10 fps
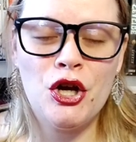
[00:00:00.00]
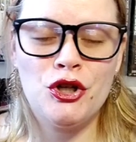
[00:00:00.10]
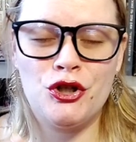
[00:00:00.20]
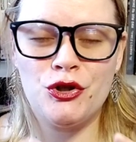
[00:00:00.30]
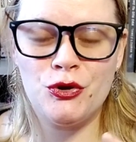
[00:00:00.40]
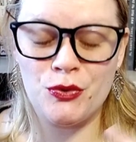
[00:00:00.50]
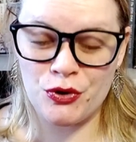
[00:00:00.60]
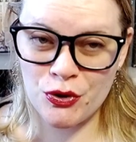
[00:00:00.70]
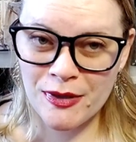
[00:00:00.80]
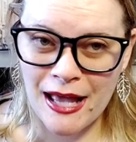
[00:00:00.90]
to
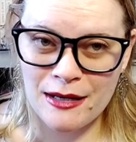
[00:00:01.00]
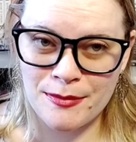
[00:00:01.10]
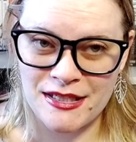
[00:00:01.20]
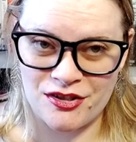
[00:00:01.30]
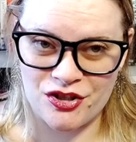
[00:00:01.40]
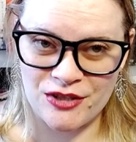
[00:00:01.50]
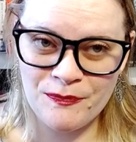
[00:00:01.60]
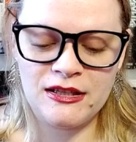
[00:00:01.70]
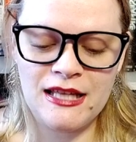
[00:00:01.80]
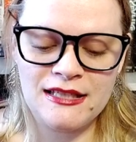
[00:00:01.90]
do an adaptation,
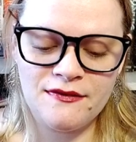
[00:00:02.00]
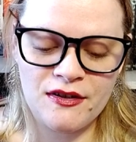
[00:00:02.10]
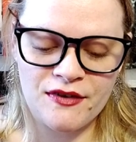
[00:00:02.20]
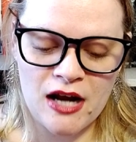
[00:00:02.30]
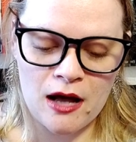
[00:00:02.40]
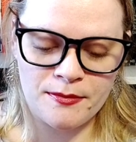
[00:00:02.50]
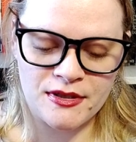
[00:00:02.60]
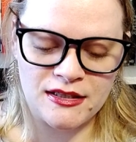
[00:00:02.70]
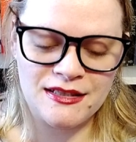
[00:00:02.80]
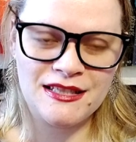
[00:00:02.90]
lots of different
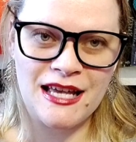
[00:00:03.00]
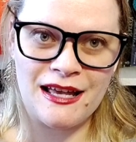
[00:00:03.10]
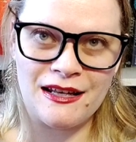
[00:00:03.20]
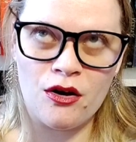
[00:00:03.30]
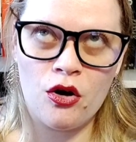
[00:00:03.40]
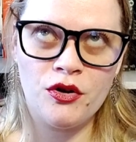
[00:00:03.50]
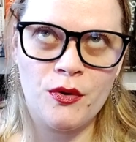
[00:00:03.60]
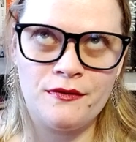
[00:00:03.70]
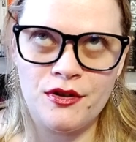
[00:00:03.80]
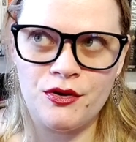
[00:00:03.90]
options, and all you
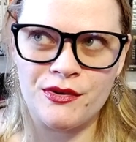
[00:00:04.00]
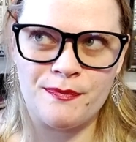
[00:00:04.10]
have to do is